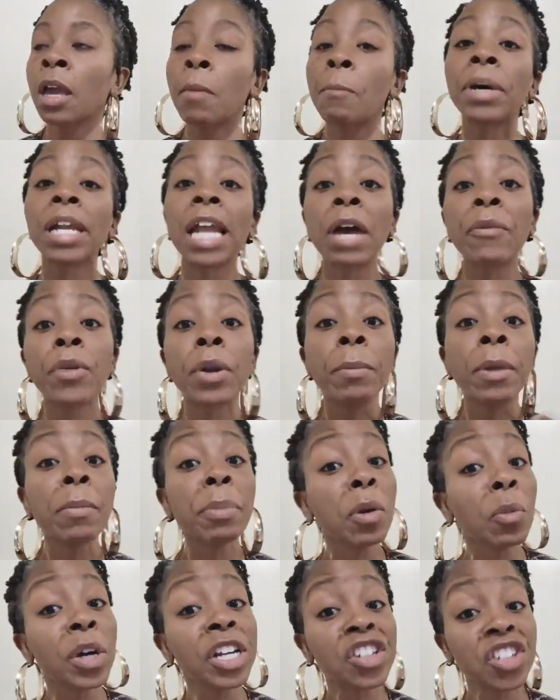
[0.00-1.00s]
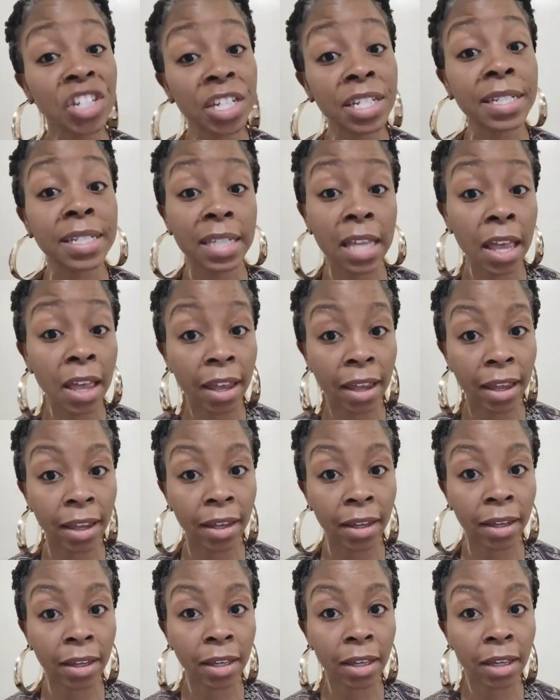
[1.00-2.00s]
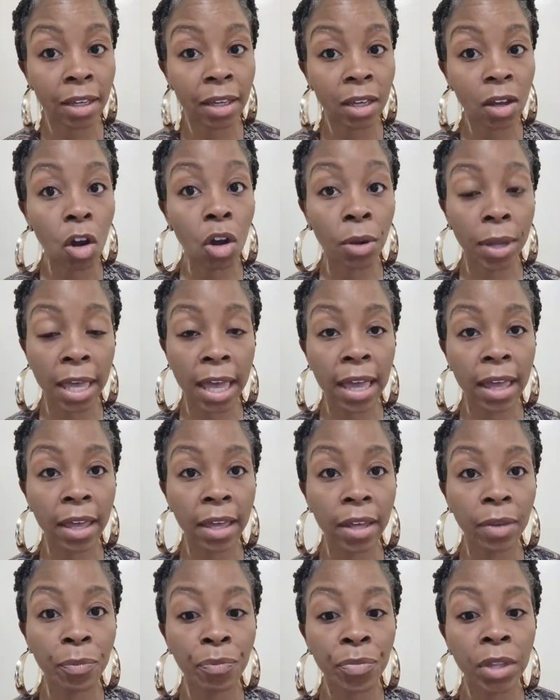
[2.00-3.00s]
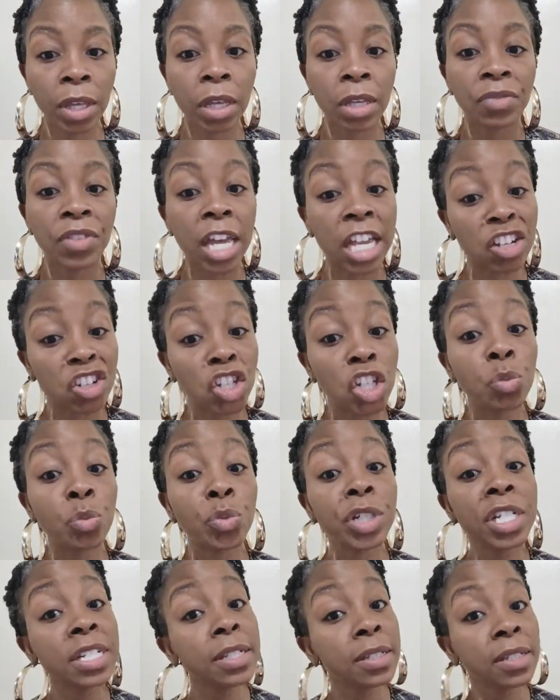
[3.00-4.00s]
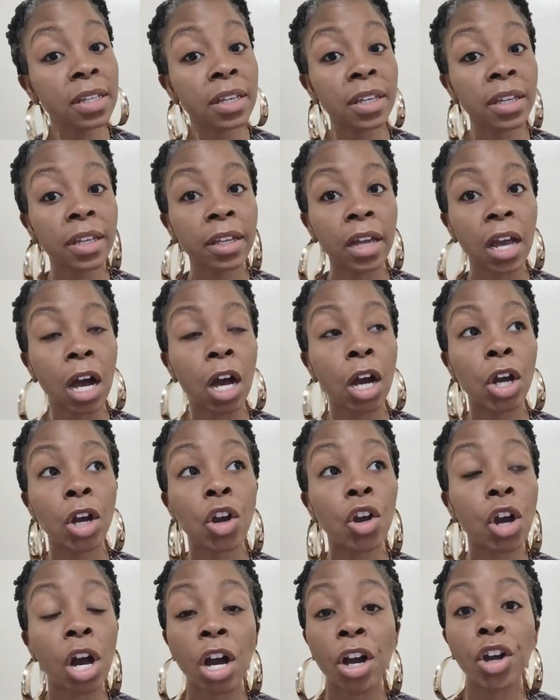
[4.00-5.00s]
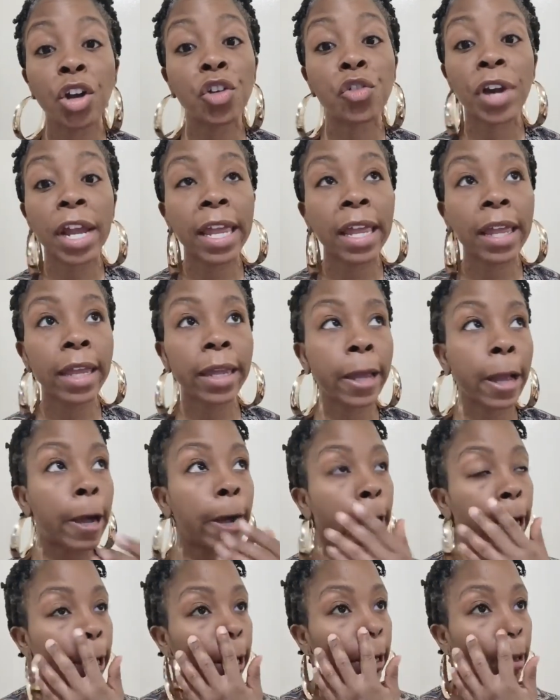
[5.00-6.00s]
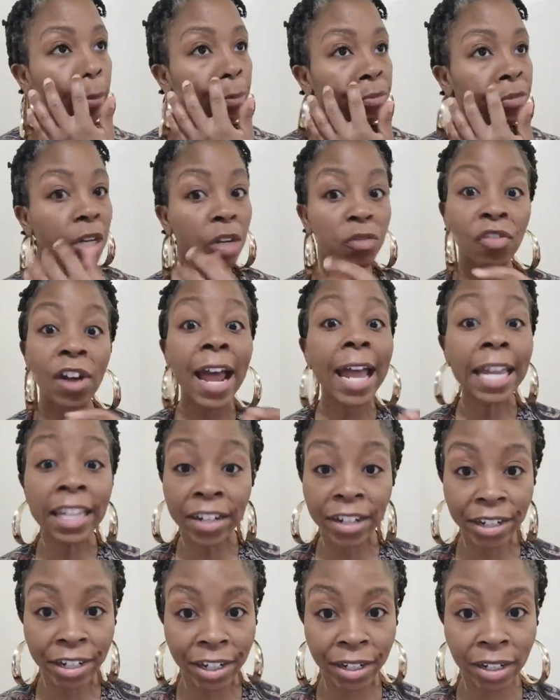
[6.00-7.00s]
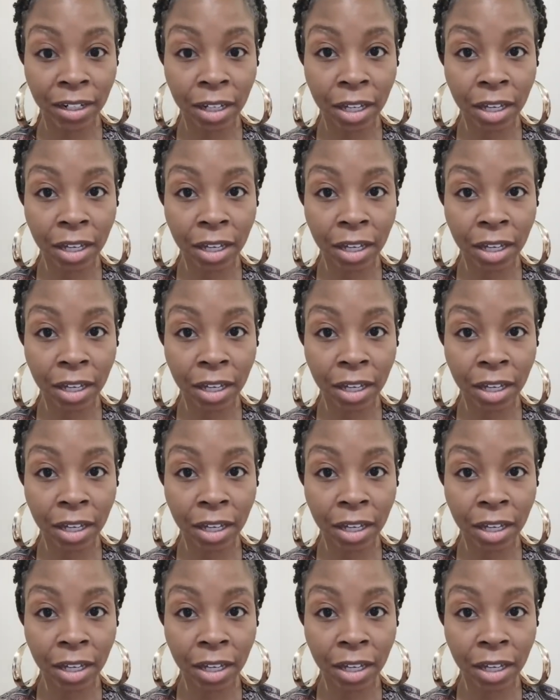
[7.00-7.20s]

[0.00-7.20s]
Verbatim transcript: But I remember what she said. Okay. That she wasn't a, a great um, writer.